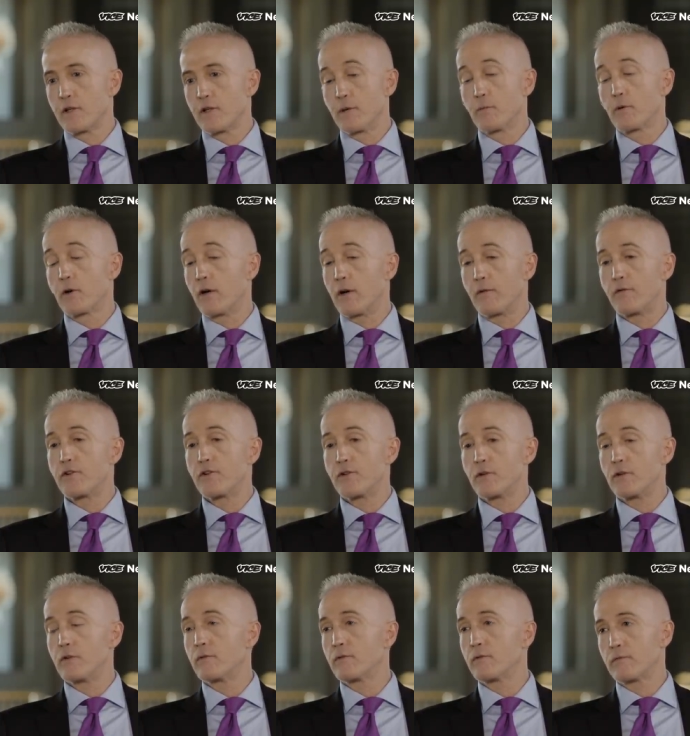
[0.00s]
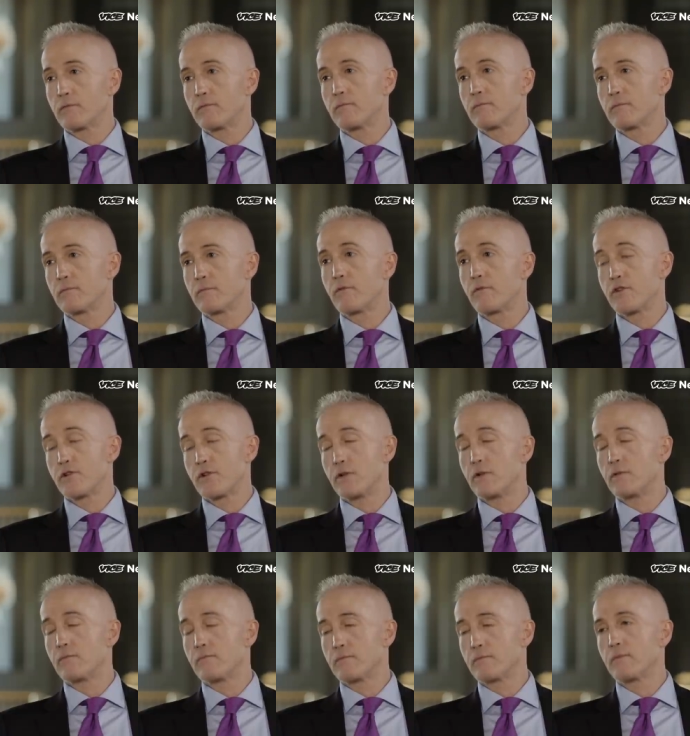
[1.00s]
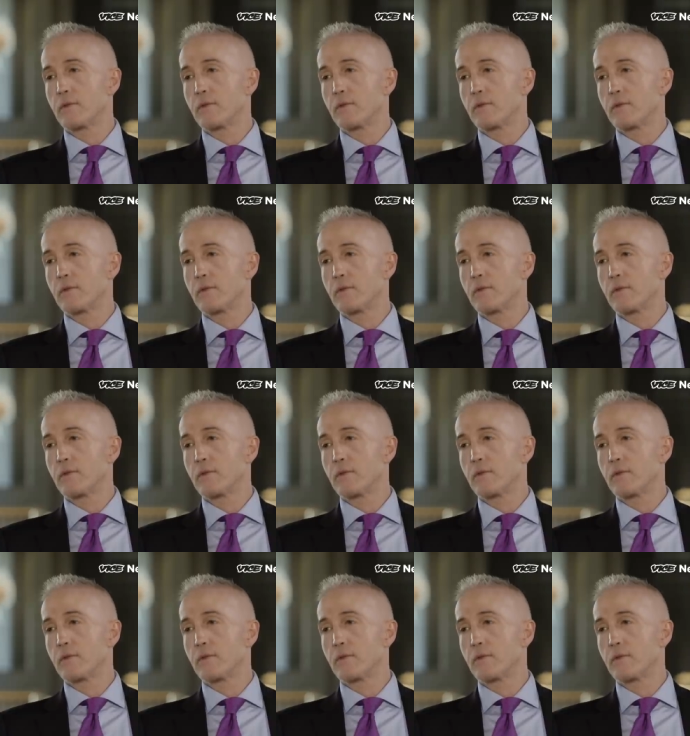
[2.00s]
Democrat for sure, for sure.